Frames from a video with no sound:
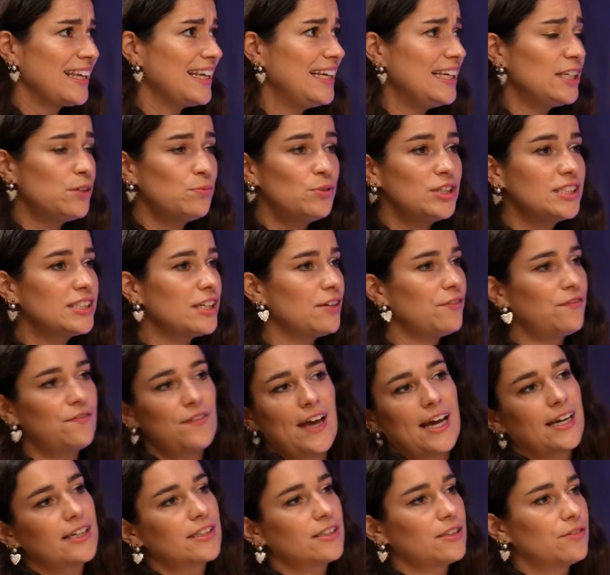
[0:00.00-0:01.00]
it was
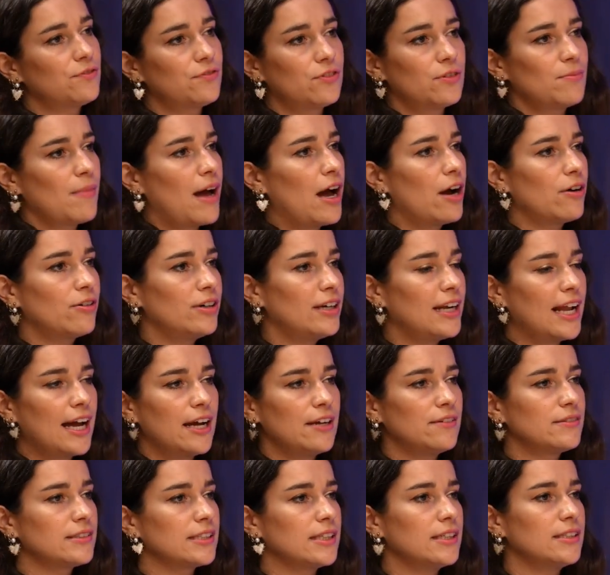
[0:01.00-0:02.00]
affected from our
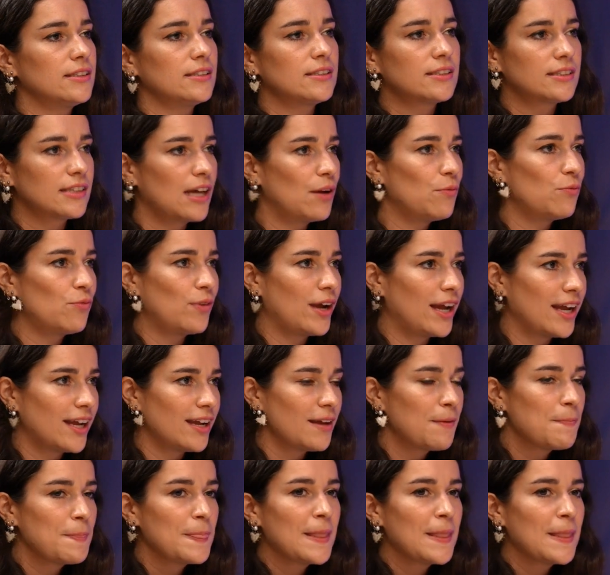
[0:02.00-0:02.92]
lives in some way.